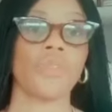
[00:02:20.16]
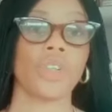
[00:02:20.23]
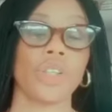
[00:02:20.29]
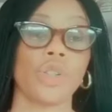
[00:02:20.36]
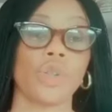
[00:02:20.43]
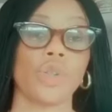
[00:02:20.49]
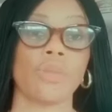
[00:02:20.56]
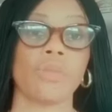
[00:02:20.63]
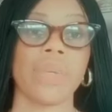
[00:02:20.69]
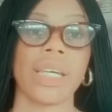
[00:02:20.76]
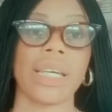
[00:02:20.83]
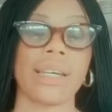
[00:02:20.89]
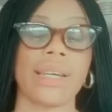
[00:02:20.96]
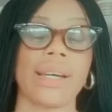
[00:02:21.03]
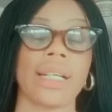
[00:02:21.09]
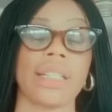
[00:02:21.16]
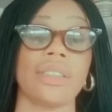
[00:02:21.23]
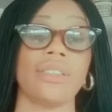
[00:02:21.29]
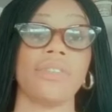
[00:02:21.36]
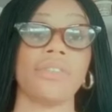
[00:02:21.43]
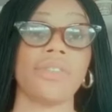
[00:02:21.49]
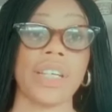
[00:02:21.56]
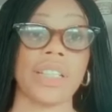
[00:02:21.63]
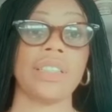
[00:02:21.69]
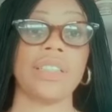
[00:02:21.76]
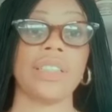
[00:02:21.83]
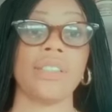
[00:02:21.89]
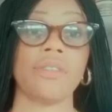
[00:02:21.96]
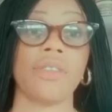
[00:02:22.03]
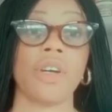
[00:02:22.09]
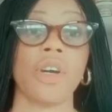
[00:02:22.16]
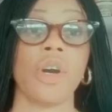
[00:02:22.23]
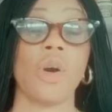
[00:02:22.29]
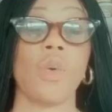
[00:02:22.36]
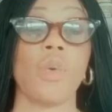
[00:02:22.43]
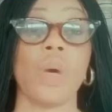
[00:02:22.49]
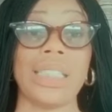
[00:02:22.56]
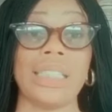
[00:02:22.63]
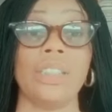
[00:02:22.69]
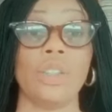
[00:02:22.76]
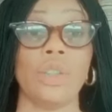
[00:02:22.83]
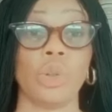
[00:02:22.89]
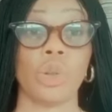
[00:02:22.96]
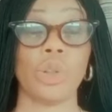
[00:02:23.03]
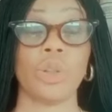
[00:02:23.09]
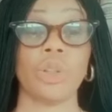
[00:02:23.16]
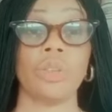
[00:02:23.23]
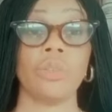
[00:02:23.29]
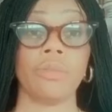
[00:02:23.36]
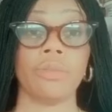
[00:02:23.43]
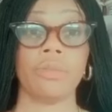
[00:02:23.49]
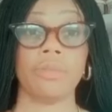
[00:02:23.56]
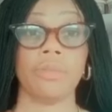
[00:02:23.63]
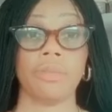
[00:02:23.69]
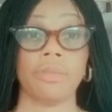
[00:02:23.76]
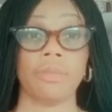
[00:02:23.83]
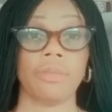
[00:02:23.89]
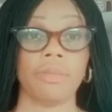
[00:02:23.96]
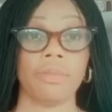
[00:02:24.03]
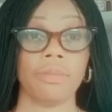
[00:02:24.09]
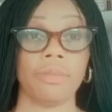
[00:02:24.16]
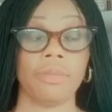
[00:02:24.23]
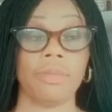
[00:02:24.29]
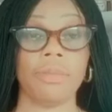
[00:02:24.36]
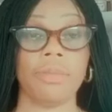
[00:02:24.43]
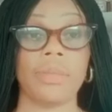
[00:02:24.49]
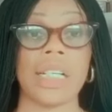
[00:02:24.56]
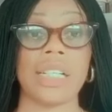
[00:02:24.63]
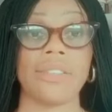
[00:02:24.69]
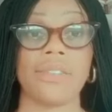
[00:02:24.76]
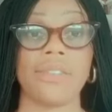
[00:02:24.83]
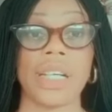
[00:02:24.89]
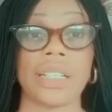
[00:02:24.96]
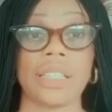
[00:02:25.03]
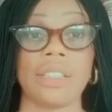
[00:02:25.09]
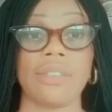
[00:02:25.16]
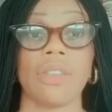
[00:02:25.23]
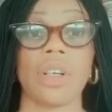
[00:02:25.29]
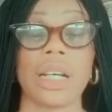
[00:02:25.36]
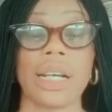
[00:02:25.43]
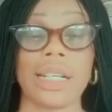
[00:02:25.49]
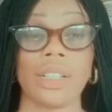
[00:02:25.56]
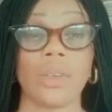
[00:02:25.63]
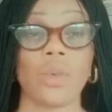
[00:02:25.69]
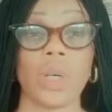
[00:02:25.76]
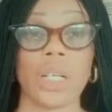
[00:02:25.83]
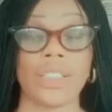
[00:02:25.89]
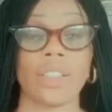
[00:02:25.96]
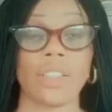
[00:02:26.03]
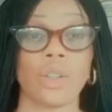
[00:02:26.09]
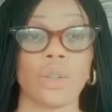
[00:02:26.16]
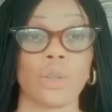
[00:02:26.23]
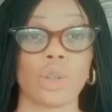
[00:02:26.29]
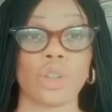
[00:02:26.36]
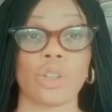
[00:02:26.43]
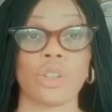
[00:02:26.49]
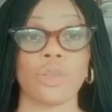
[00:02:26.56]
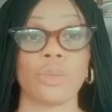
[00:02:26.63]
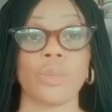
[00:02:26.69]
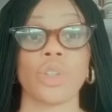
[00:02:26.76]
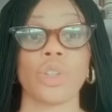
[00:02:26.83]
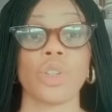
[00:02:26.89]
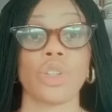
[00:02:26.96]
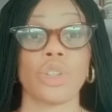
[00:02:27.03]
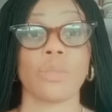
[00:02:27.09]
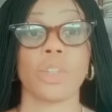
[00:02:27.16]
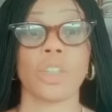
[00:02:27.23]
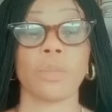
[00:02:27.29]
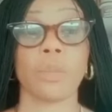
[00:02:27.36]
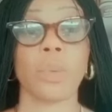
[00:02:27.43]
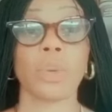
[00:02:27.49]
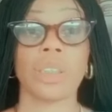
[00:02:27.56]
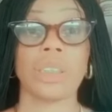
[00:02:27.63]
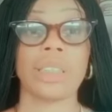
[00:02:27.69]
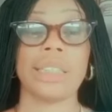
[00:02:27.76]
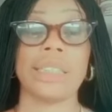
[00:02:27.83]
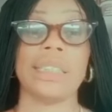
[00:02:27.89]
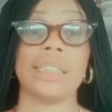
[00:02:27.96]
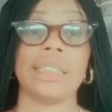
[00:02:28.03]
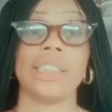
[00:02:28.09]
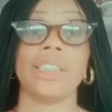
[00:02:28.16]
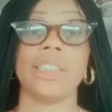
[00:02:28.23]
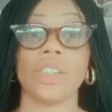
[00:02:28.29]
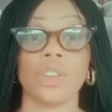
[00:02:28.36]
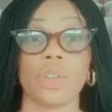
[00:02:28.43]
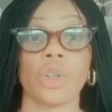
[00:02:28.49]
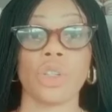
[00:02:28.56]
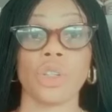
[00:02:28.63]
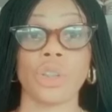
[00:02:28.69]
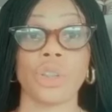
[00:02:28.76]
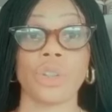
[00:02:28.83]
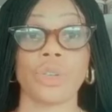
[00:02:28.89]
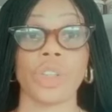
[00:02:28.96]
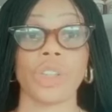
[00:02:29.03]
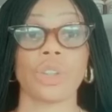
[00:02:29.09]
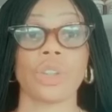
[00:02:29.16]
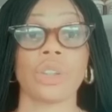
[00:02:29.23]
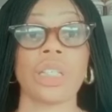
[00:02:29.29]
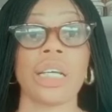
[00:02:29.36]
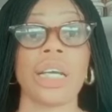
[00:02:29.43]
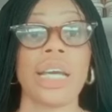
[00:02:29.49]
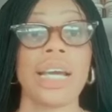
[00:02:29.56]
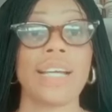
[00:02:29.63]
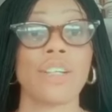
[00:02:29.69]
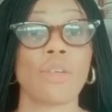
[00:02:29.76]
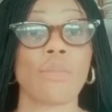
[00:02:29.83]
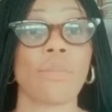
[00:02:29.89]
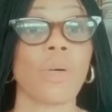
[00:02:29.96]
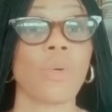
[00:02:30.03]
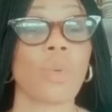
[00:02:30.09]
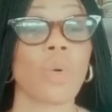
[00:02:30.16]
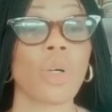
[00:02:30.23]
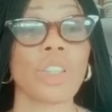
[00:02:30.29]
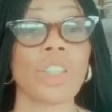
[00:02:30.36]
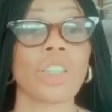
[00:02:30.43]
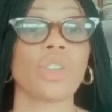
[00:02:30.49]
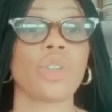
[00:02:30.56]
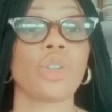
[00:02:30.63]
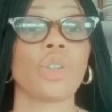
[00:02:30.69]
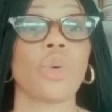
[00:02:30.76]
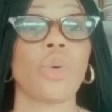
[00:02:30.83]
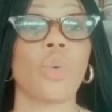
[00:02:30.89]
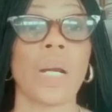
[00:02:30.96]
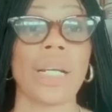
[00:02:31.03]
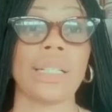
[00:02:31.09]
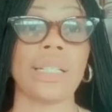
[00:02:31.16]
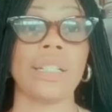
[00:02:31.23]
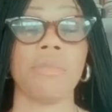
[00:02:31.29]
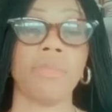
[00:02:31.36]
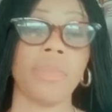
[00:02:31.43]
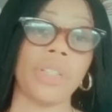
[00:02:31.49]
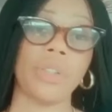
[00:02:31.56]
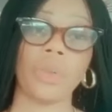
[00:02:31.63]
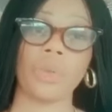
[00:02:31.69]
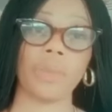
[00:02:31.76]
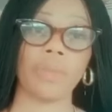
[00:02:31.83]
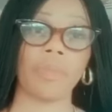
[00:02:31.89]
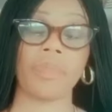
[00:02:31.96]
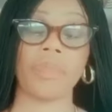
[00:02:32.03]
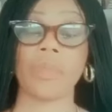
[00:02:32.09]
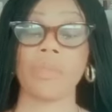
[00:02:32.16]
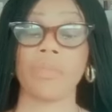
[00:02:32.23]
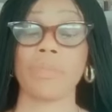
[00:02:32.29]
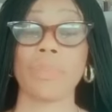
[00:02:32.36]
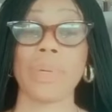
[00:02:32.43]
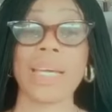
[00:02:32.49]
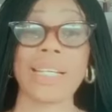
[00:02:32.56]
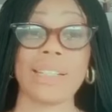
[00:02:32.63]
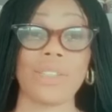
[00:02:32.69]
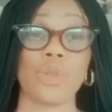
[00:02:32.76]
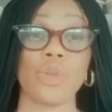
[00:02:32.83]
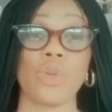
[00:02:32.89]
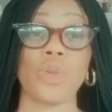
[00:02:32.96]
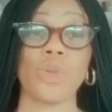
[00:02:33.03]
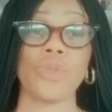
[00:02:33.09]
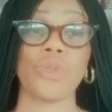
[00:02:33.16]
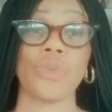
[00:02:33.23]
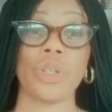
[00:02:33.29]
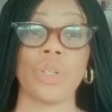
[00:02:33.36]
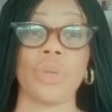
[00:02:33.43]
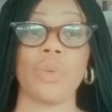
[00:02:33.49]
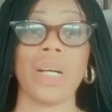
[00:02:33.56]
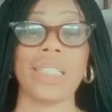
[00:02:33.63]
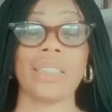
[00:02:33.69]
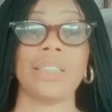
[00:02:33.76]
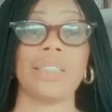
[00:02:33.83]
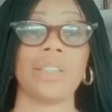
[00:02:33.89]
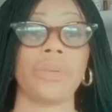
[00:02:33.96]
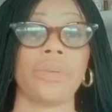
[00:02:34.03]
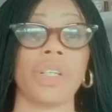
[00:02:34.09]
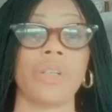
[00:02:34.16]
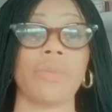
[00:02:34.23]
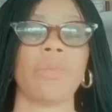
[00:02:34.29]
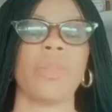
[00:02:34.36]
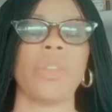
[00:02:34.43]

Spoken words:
for you to make an effective whitening lotion, an effective organic whitening lotion, you must put certain things into consideration. And number one, it's your whitening base cream. The base you use for your whitening cream